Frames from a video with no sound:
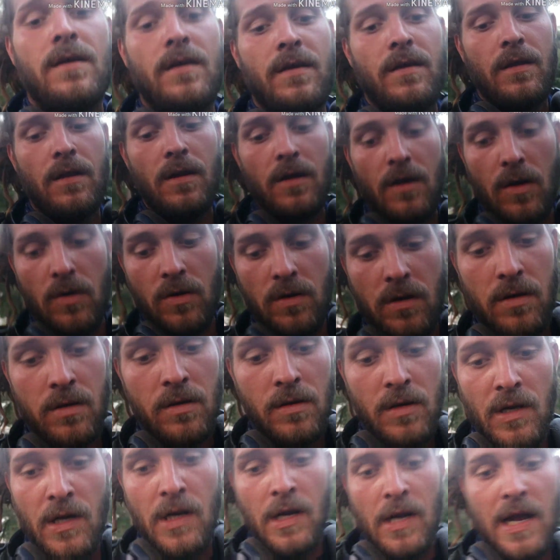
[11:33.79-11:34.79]
You know,
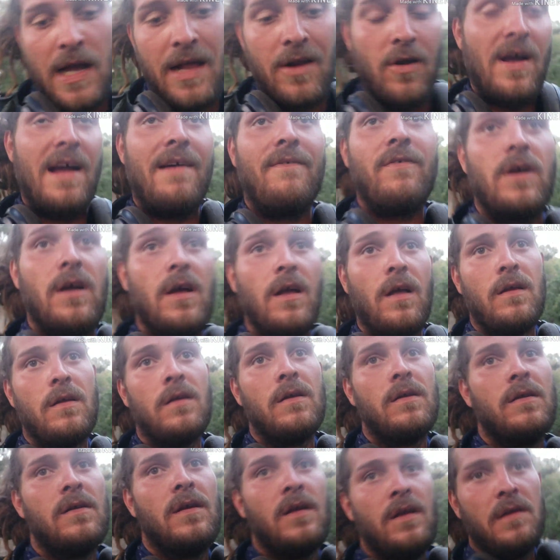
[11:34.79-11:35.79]
I
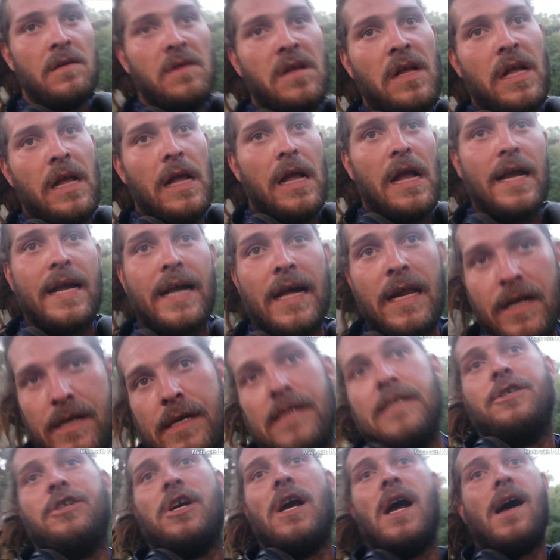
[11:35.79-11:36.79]
got a
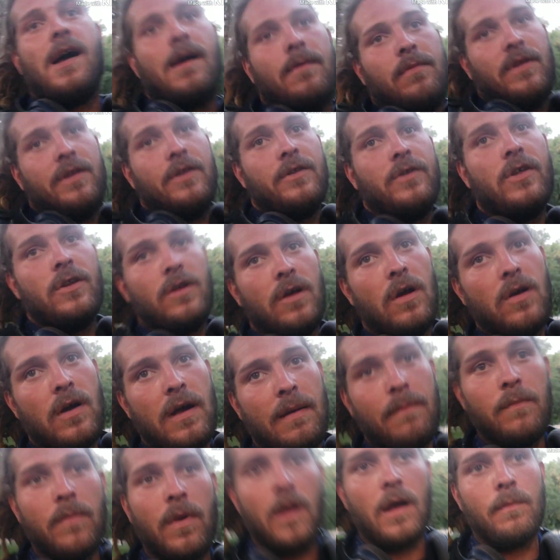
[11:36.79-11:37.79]
good job, and you know,
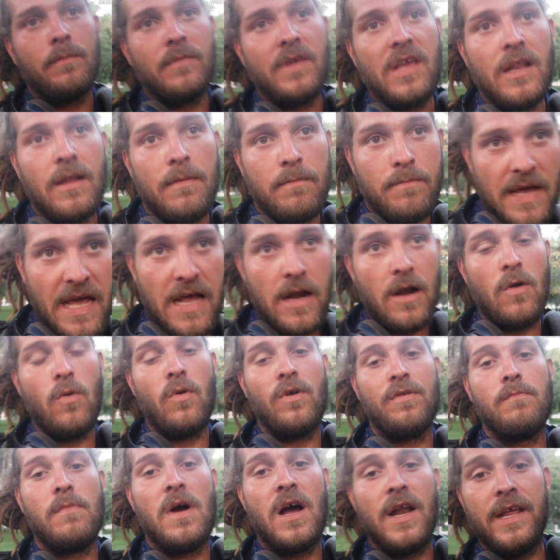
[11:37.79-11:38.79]
I'm getting better
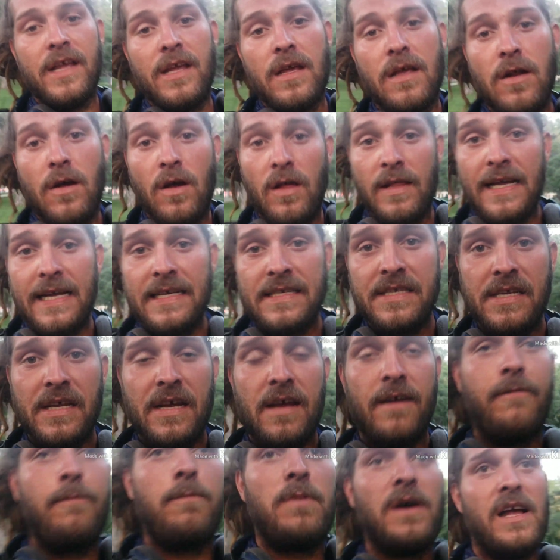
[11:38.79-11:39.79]
with money and all that
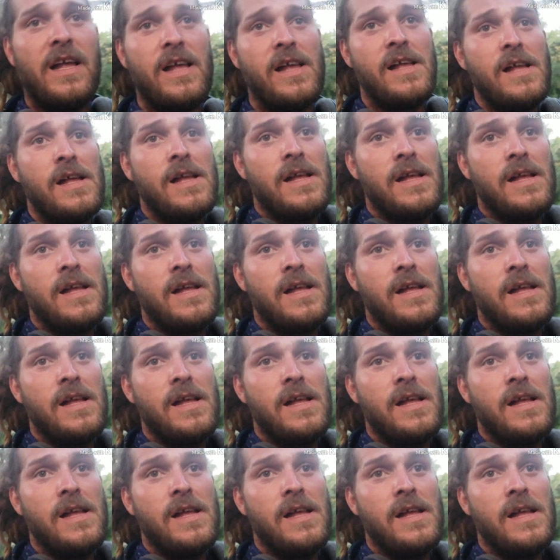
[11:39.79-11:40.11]
stuff, but